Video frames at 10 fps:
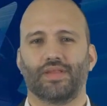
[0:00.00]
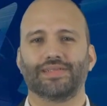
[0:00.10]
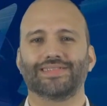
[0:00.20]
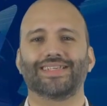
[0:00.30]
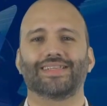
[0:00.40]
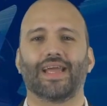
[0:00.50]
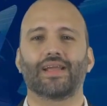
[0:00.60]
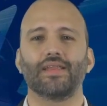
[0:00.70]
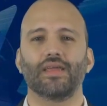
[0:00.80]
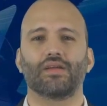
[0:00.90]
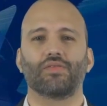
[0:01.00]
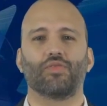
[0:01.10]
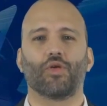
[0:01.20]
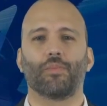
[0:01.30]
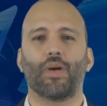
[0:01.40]
is the technique
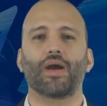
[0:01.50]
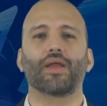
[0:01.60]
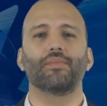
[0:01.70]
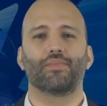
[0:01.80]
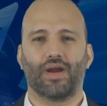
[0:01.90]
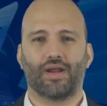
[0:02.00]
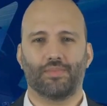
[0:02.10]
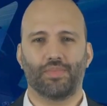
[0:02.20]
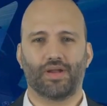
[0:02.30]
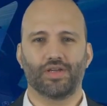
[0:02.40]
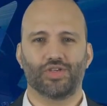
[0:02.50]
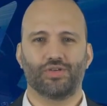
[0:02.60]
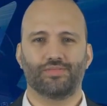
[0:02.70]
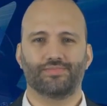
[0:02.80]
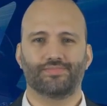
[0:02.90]
for parking brake application.
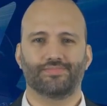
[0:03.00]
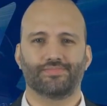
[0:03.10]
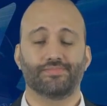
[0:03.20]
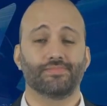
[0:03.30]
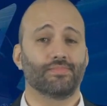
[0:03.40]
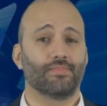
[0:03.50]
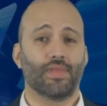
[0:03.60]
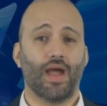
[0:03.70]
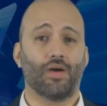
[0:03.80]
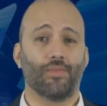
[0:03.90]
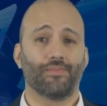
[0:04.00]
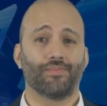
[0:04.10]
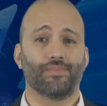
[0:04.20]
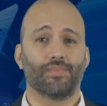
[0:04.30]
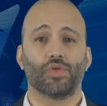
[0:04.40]
Now,
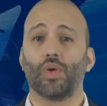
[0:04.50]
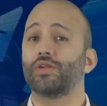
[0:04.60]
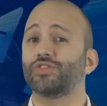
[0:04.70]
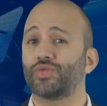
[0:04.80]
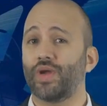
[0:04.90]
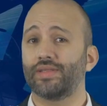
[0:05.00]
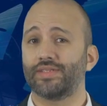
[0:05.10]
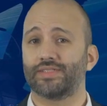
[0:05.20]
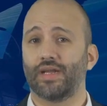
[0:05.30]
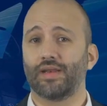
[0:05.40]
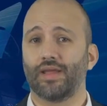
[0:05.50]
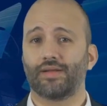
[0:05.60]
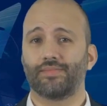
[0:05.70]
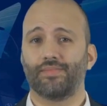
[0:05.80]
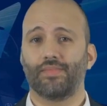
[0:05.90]
to illustrate this technique,
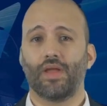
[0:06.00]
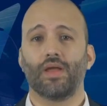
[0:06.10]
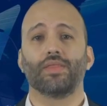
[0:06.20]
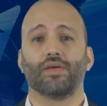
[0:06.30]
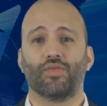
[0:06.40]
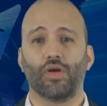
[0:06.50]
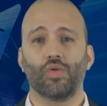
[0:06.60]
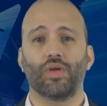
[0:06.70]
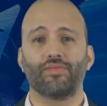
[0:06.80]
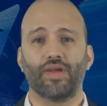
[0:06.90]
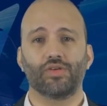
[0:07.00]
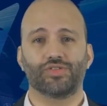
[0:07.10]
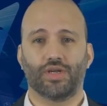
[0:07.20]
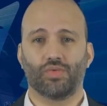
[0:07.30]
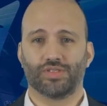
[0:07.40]
the following video
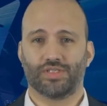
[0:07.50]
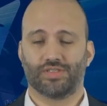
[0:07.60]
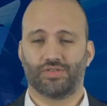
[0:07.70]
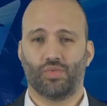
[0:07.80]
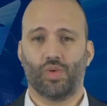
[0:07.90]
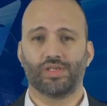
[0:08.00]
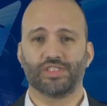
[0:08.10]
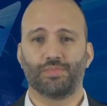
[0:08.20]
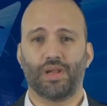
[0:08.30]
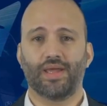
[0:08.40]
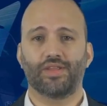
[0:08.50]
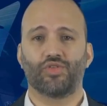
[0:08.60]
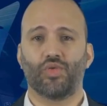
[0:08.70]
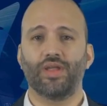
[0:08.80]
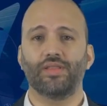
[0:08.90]
sequences will display
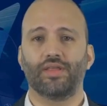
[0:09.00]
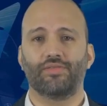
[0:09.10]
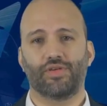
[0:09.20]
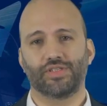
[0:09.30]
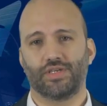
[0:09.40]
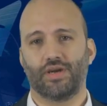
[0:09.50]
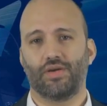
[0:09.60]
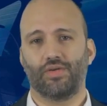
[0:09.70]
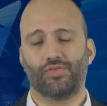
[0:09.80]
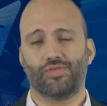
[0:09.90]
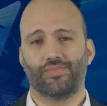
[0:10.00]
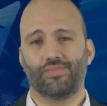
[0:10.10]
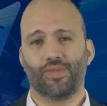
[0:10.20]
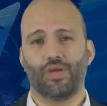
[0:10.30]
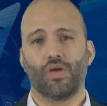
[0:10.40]
three different scenarios.
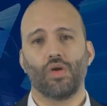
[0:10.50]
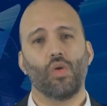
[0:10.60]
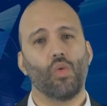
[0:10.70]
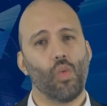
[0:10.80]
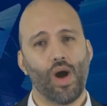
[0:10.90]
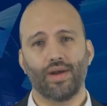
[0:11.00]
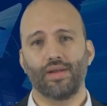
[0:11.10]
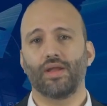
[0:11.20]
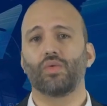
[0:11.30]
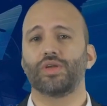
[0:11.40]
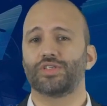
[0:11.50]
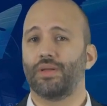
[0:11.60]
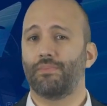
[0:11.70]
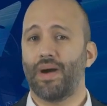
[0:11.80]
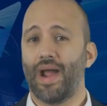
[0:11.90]
One in which
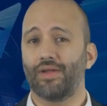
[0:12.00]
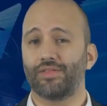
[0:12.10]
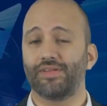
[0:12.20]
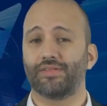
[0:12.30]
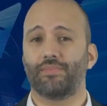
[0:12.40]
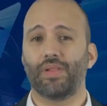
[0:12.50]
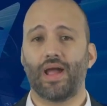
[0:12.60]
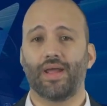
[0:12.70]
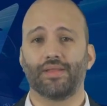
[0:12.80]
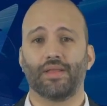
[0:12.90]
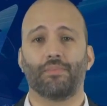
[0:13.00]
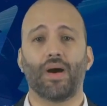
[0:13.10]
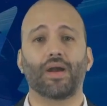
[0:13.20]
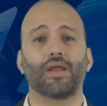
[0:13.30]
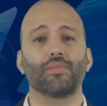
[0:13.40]
the pilot is applying the
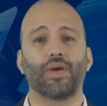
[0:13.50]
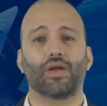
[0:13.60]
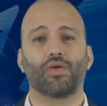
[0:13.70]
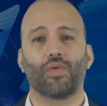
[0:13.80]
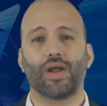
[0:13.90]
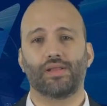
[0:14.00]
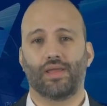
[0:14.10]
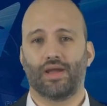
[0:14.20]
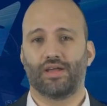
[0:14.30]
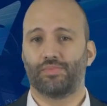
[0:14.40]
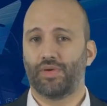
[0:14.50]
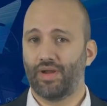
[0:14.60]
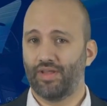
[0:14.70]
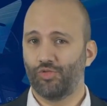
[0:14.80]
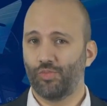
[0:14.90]
parking brake correctly as per
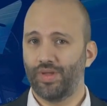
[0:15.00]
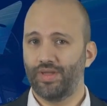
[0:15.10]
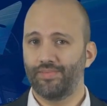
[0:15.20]
SOP,